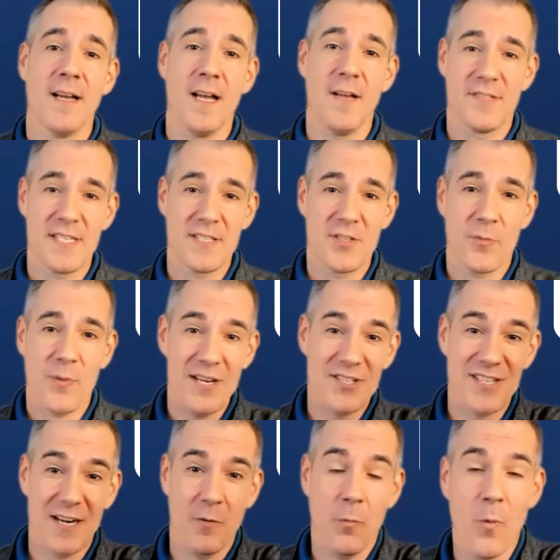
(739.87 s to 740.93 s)
of
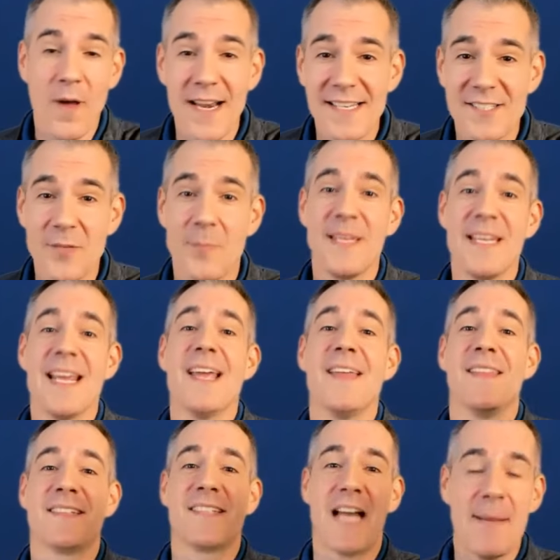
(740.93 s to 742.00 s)
situation I wanted to be in,
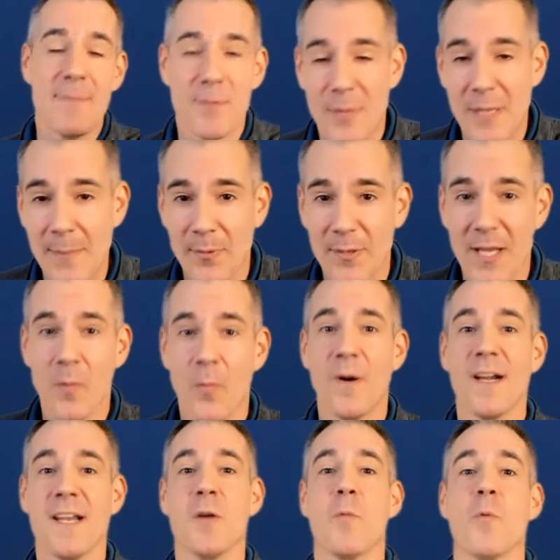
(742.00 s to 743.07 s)
the type of people I
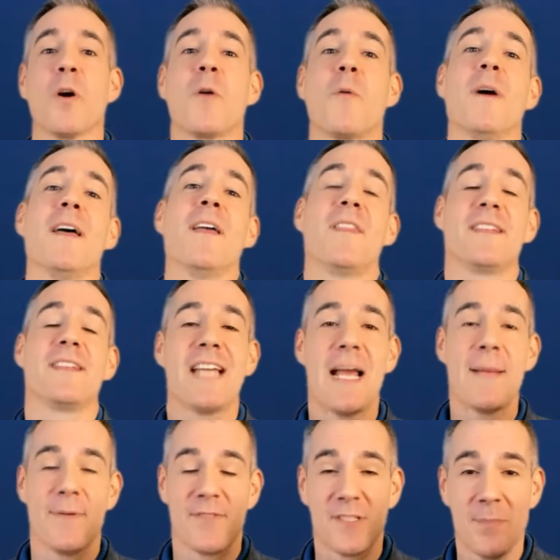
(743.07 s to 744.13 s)
wanted to work with, the
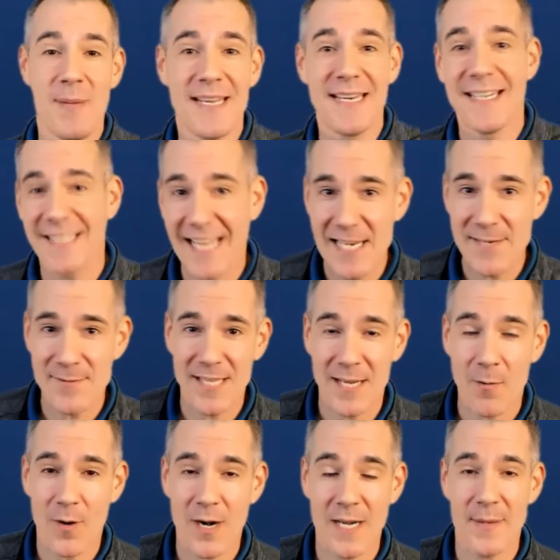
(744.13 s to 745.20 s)
type of speaking engagements I
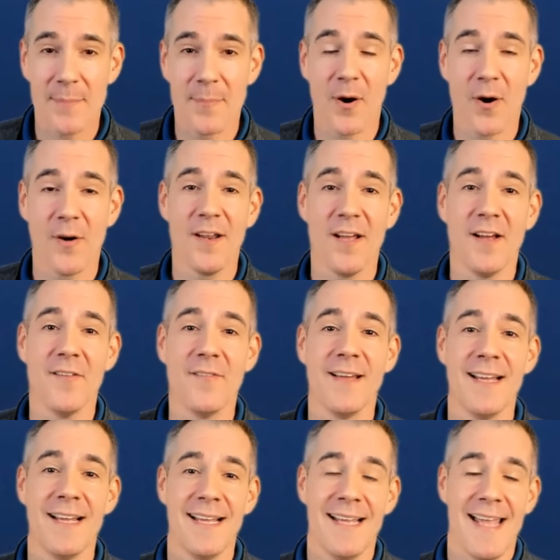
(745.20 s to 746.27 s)
wanted to be part of.
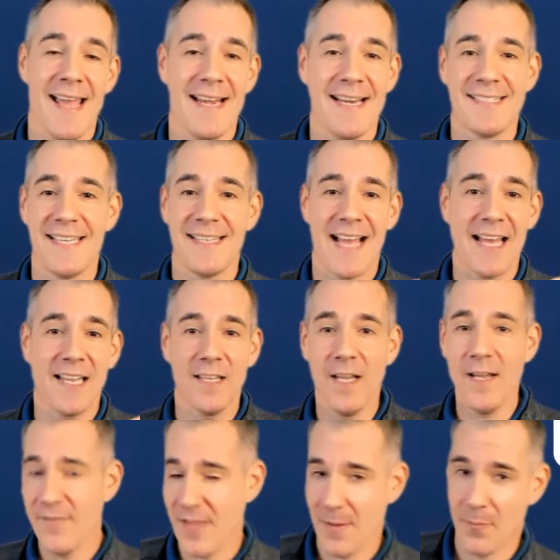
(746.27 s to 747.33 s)
And he said, I
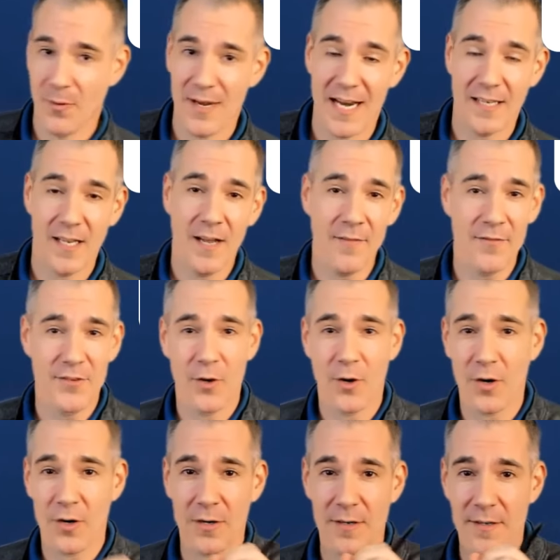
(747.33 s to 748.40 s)
love that, Brent. I love
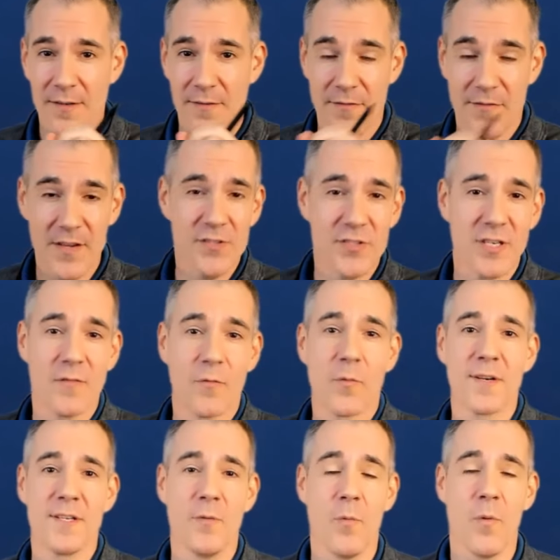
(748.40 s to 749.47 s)
your vision of
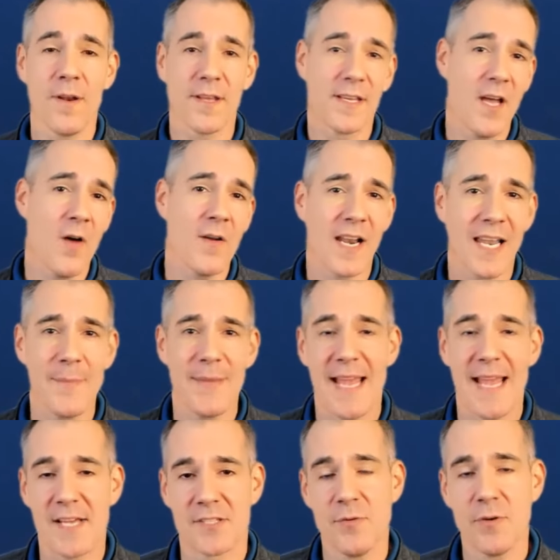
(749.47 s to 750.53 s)
where you want to go. Now, let me
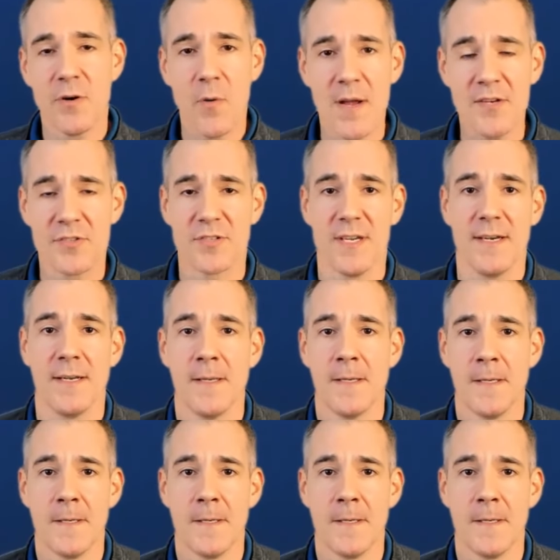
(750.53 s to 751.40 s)
ask you a question.